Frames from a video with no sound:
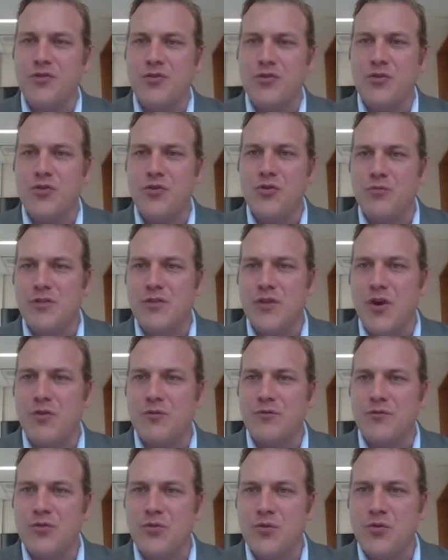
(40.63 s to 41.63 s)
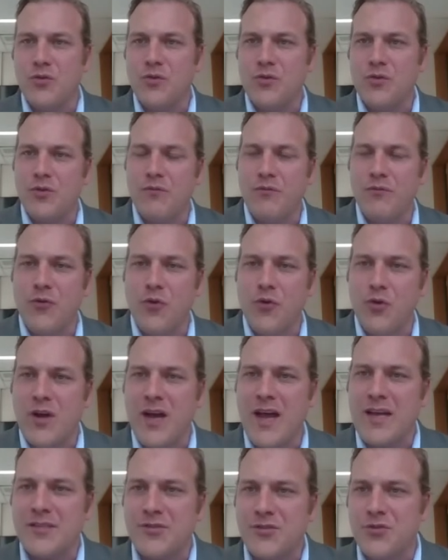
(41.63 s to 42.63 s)
to resolve
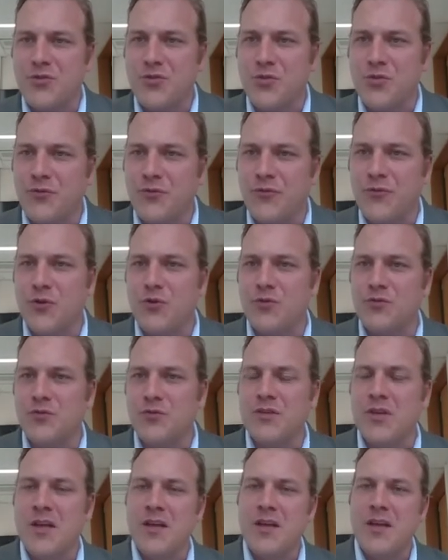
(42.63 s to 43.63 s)
forecast shortfalls